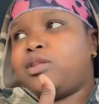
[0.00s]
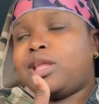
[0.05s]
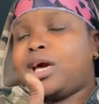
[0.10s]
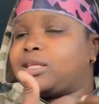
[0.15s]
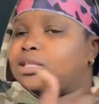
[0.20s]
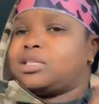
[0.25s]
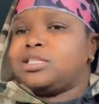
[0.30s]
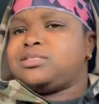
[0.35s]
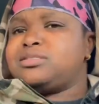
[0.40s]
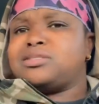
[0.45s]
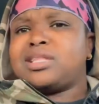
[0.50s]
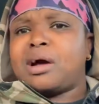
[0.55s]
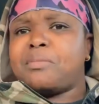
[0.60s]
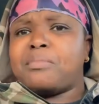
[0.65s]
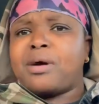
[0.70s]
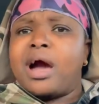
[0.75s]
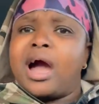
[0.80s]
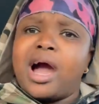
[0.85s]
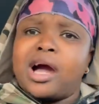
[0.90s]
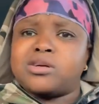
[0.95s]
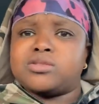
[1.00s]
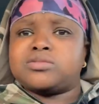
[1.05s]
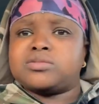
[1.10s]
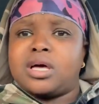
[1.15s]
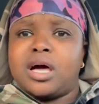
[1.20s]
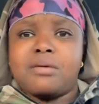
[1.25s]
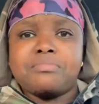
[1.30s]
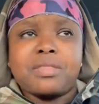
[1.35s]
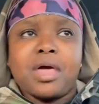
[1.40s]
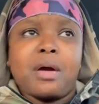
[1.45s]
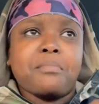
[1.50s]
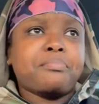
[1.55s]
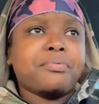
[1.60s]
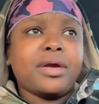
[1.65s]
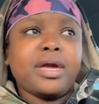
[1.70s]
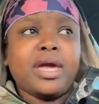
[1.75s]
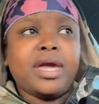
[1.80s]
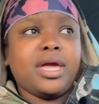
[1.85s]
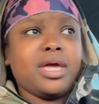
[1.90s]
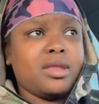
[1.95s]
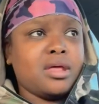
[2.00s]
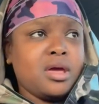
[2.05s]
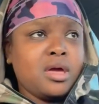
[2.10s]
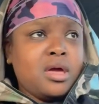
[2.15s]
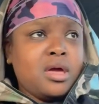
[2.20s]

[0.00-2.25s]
Like, this is not my house. I'm not paying.